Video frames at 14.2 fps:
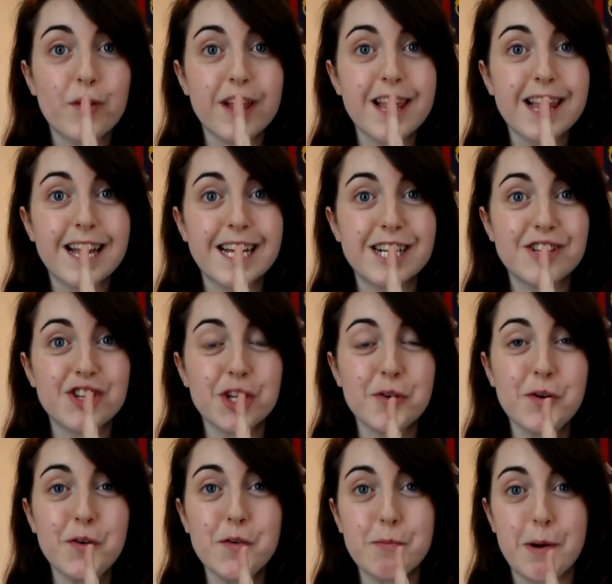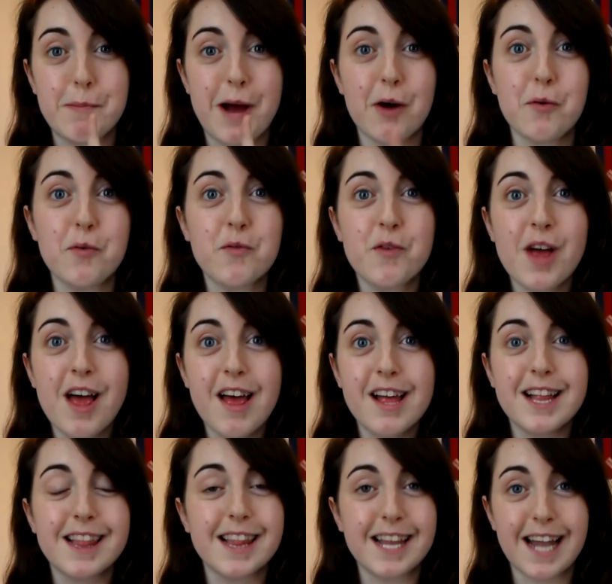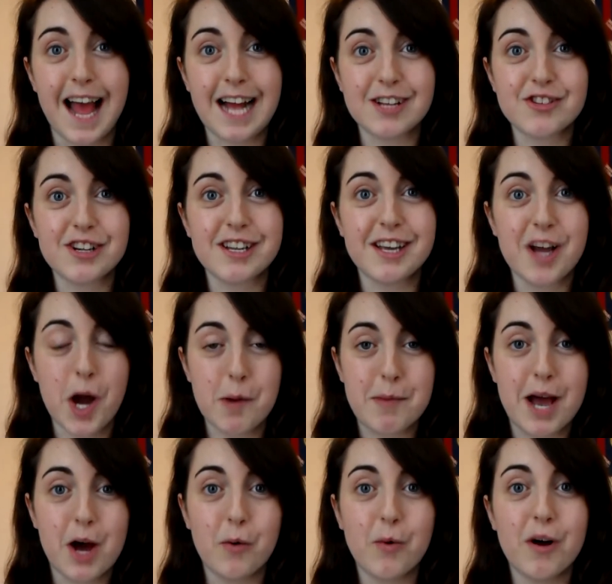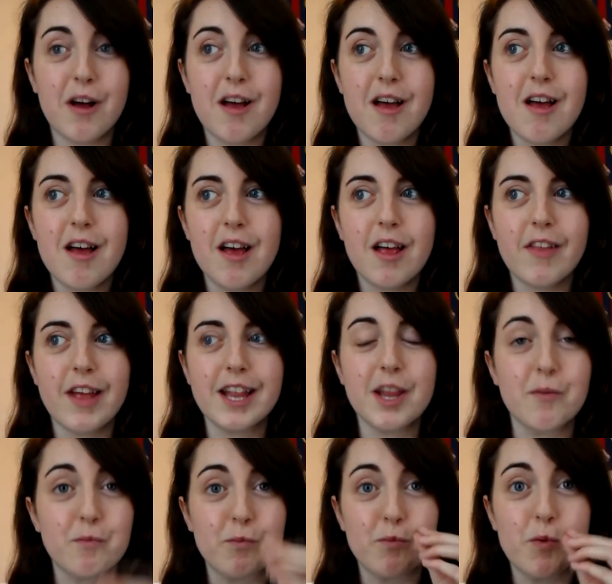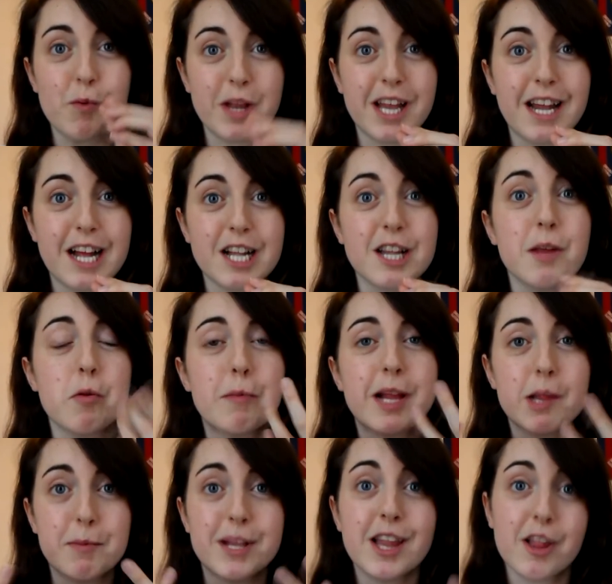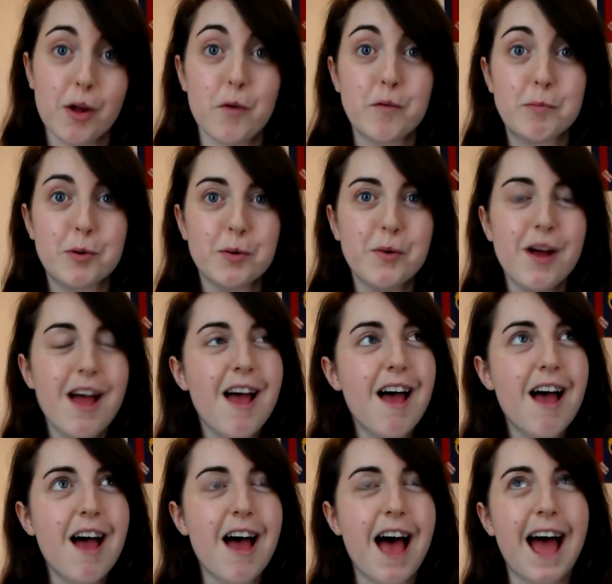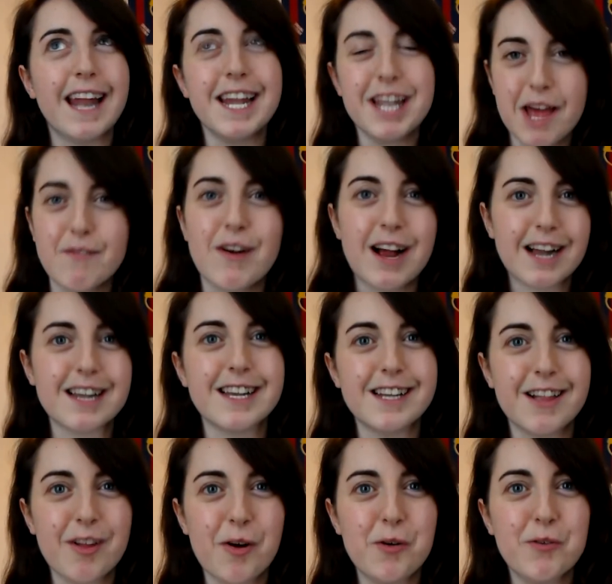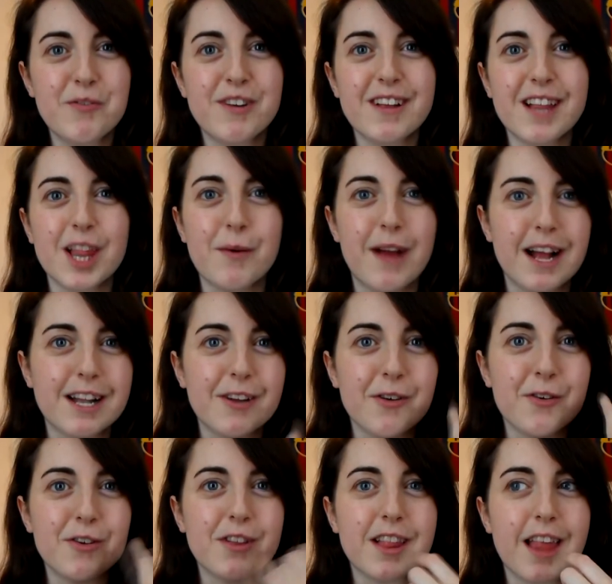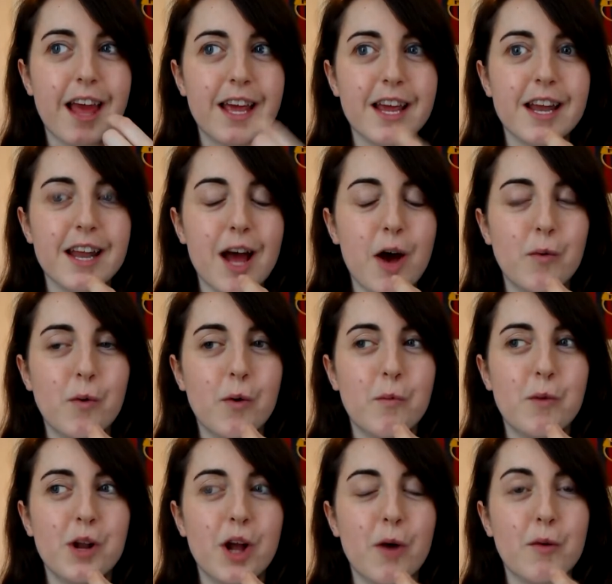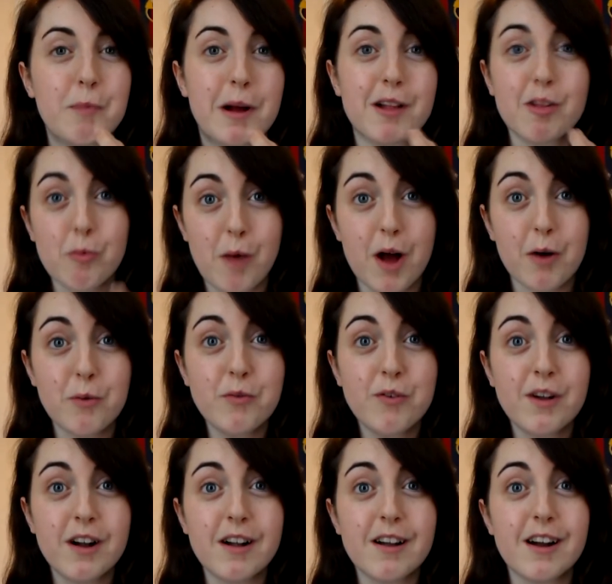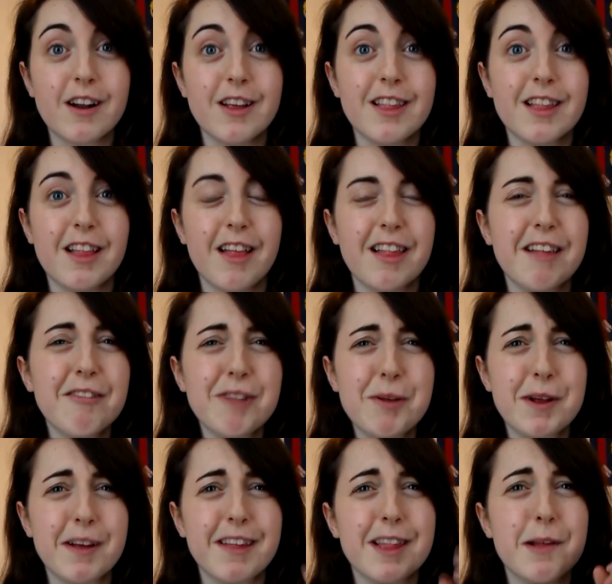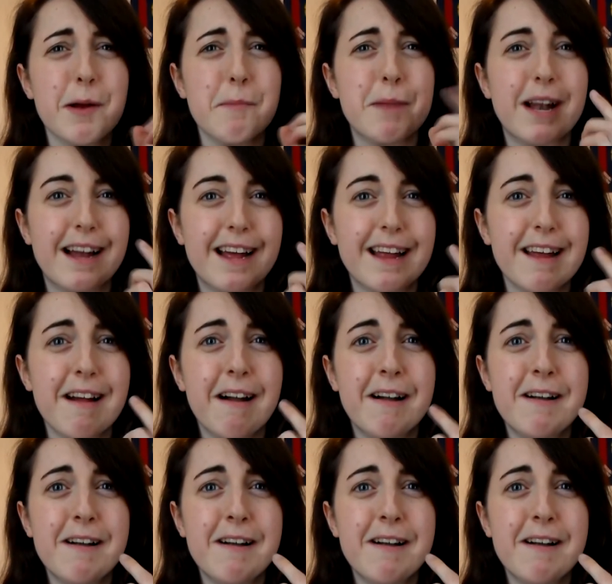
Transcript: stitch at the roof of my mouth didn't actually come out. It was meant to be dissolvable, and it never actually dissolved, so it actually got taken out when I was about 12. And that sounds really weird, I used to like play